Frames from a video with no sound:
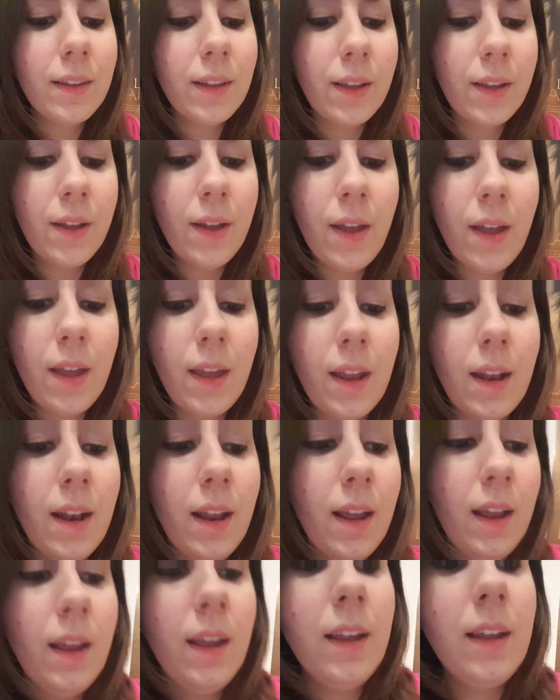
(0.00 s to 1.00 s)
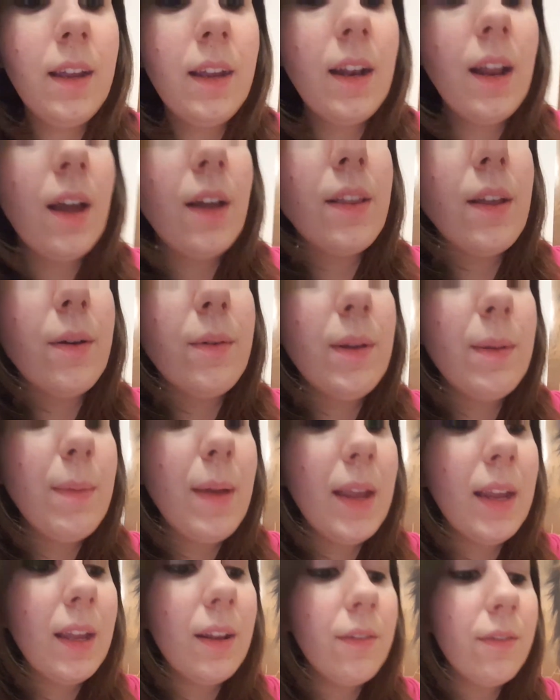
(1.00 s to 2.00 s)
good, you know, that we
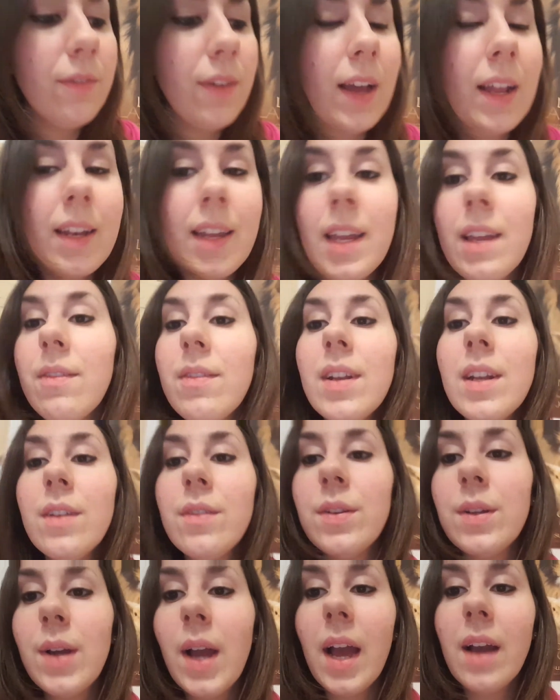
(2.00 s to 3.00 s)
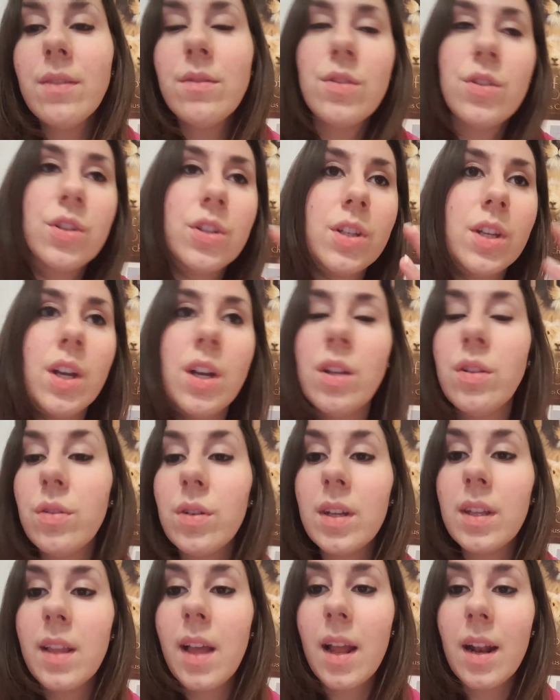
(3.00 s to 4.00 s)
make it fun. Even if you have
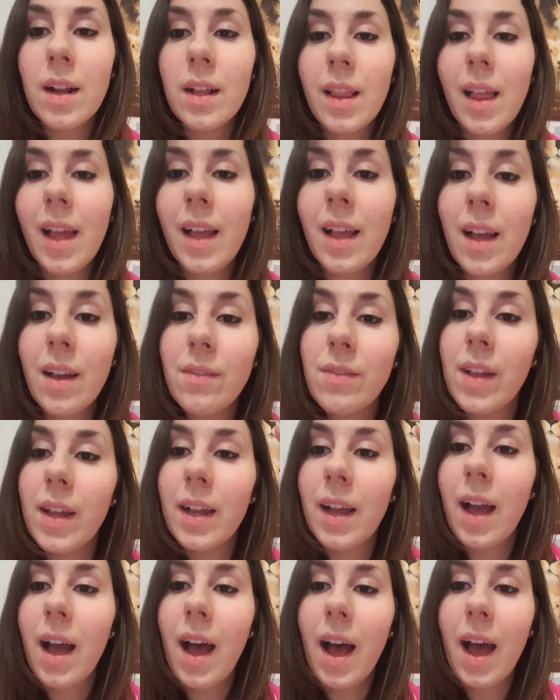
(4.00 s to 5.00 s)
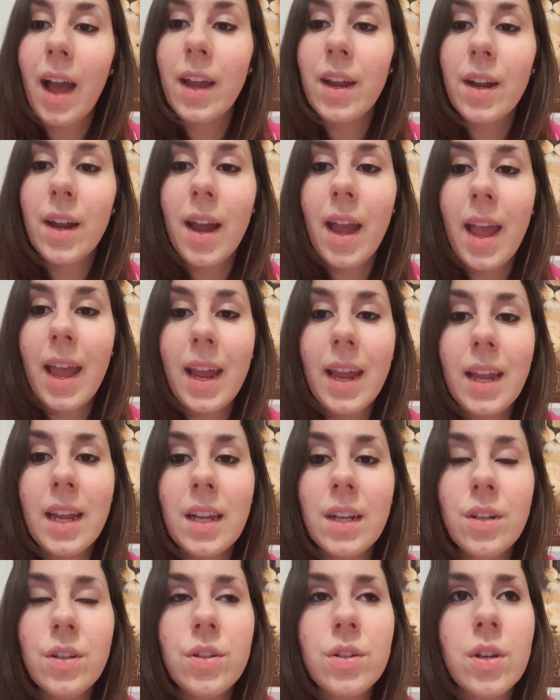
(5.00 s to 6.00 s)
children that are like of like a higher
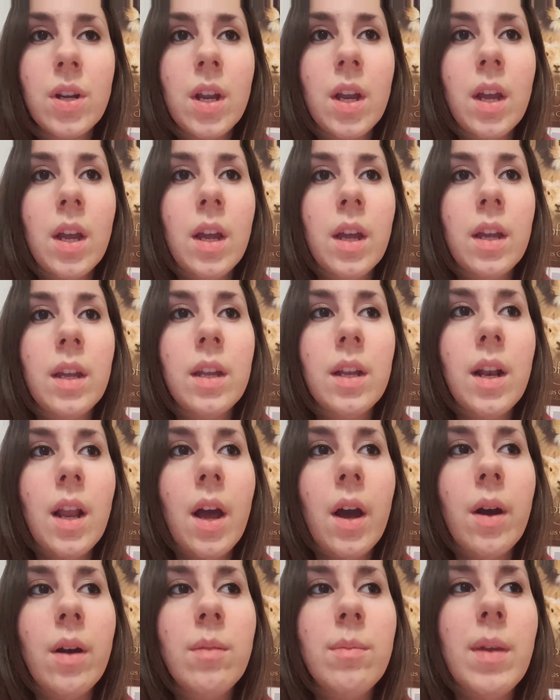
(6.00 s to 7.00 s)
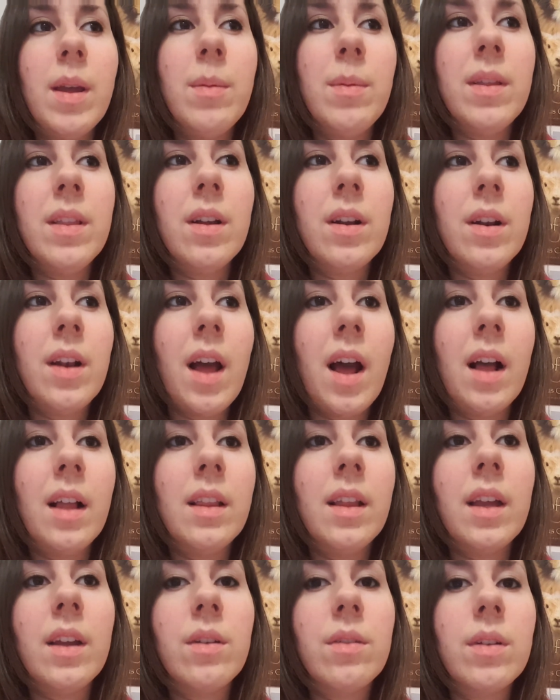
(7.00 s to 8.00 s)
age, you know, and maybe they're not
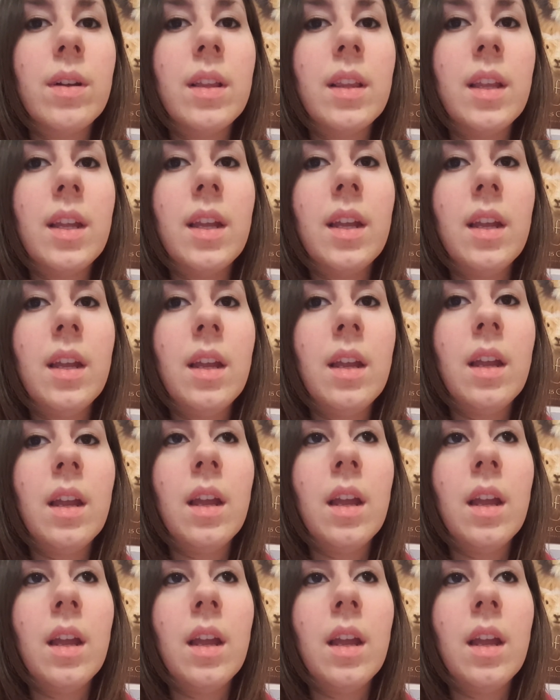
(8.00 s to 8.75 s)
like really